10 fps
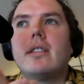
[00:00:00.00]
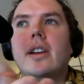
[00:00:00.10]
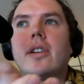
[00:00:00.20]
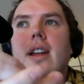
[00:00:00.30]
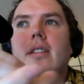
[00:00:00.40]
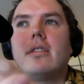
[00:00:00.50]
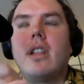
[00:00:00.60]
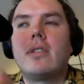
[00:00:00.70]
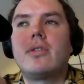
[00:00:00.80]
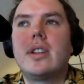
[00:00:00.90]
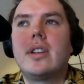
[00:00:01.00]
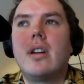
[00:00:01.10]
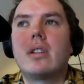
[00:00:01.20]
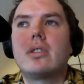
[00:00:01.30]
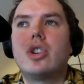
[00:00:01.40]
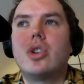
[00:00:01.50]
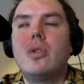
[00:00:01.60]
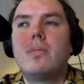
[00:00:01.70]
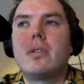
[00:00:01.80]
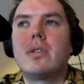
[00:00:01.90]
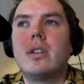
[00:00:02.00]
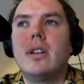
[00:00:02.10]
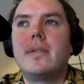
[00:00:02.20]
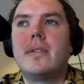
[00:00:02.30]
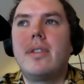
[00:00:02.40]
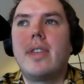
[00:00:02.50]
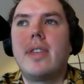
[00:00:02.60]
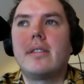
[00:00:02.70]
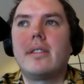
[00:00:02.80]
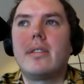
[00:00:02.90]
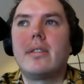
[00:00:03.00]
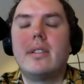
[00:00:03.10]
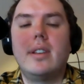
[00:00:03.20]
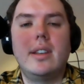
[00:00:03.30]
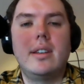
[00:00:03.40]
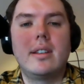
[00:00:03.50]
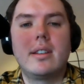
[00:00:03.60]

Laracast launched in October of 2013.